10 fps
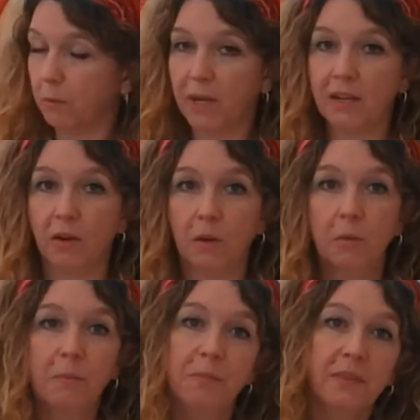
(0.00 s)
we do.
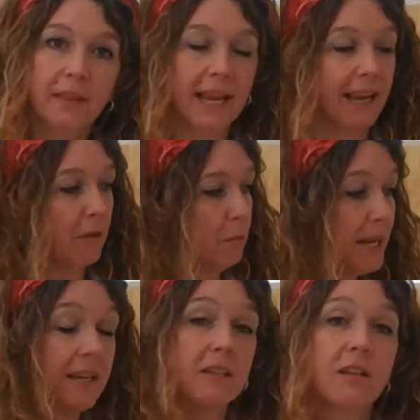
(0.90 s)
They have
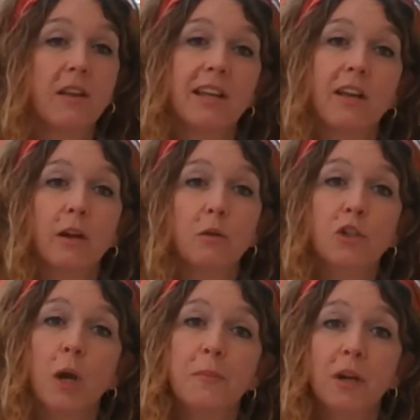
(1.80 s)
beaks so they can go
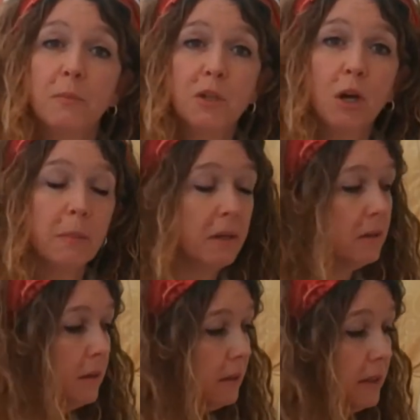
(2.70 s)
chop, chop, chop,
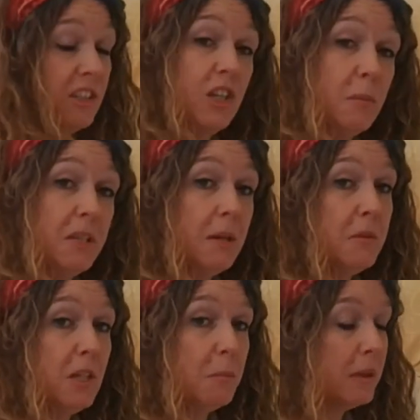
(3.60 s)
and cheep, cheep,
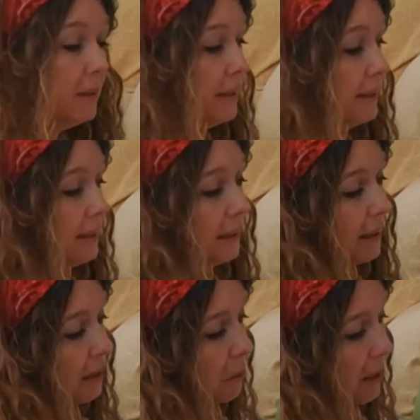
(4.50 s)
cheep.
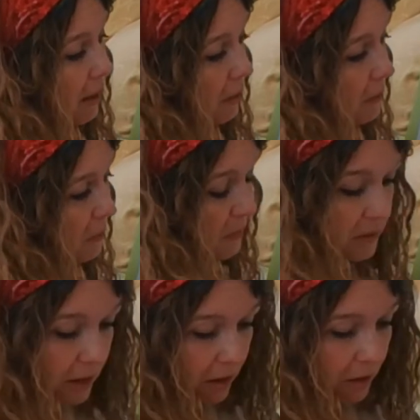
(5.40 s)
Here we go.
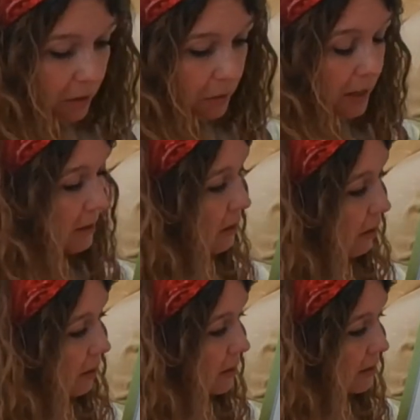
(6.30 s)
So he's
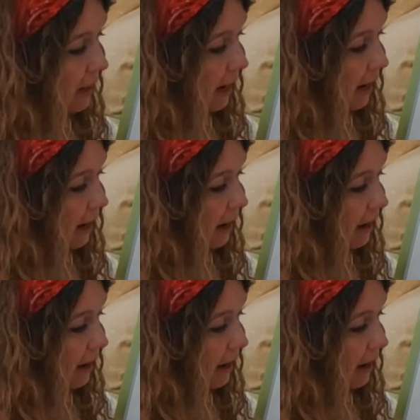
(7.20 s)
going to have